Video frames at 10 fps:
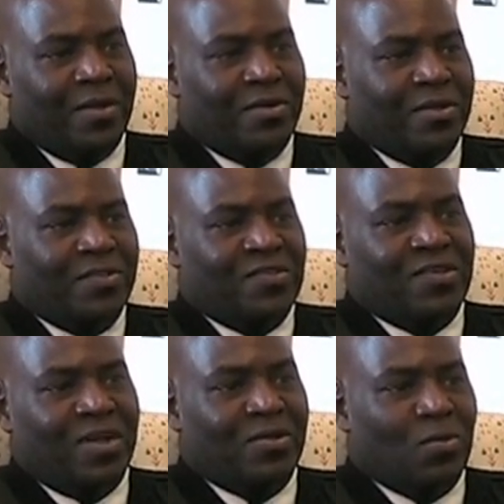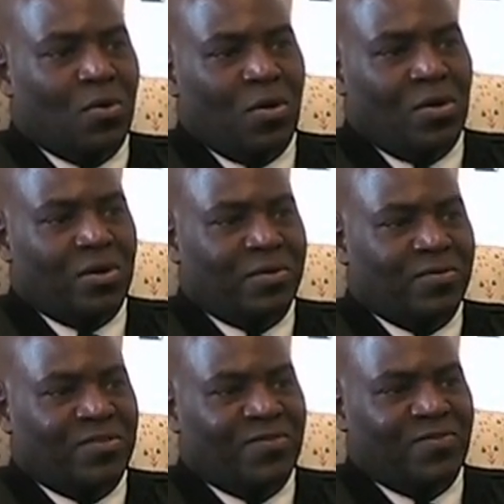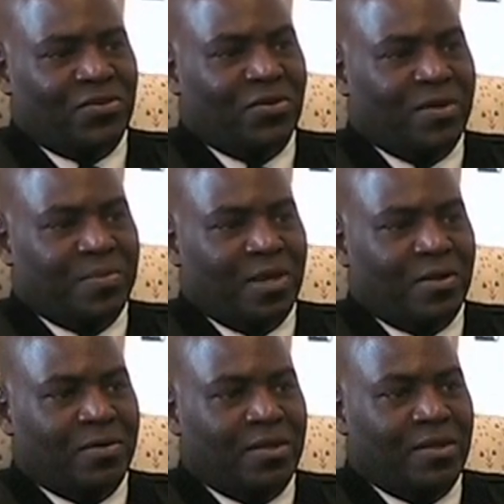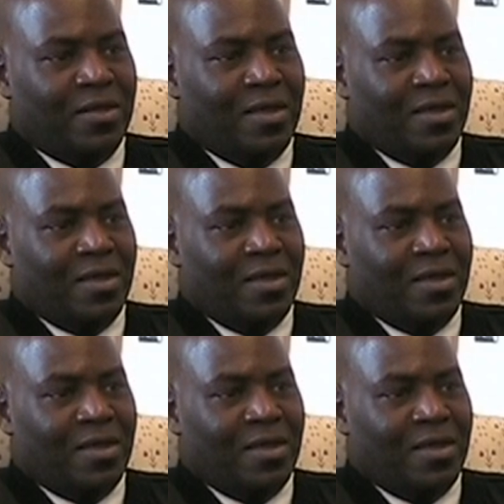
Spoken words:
on the other side of the wall, and it was his fraternity paddle, and he